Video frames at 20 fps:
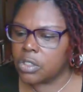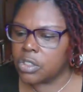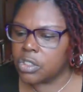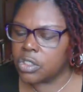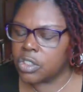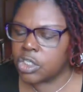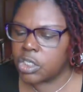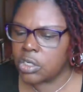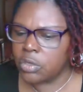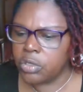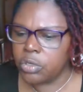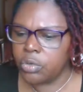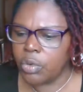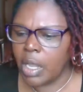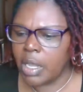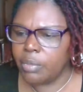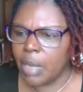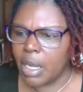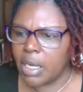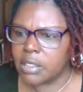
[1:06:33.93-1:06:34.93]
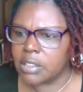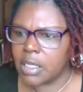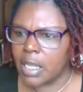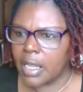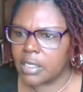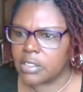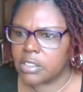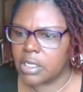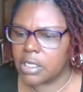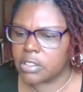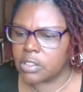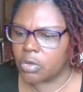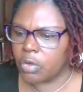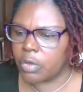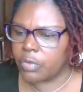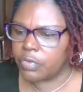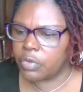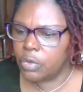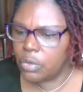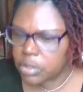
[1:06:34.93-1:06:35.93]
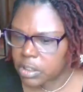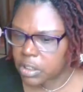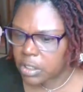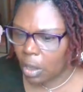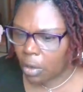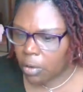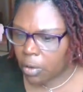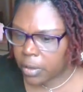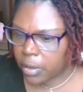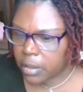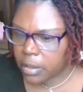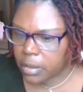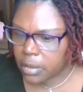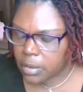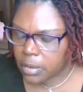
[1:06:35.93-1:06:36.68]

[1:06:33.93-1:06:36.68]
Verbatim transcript: Jill, you ain't monetized yet. So if you saw it,